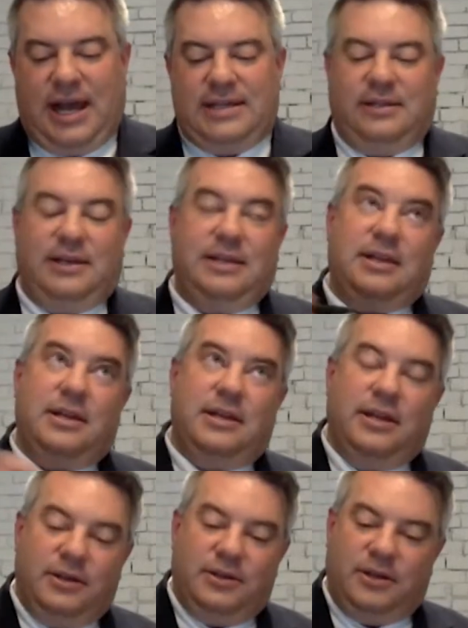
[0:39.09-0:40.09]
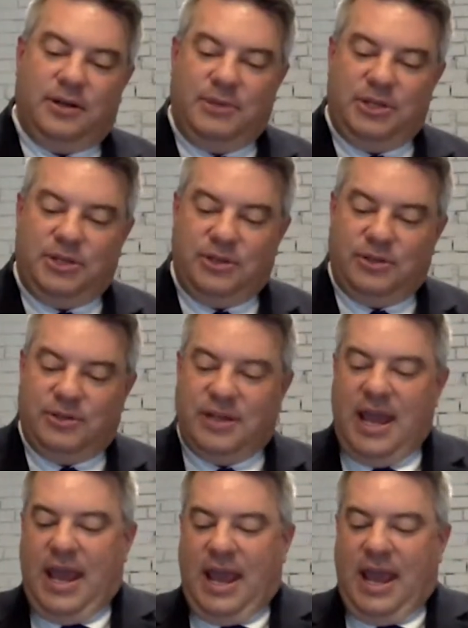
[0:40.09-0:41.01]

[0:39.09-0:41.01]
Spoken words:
isolate the near-term issues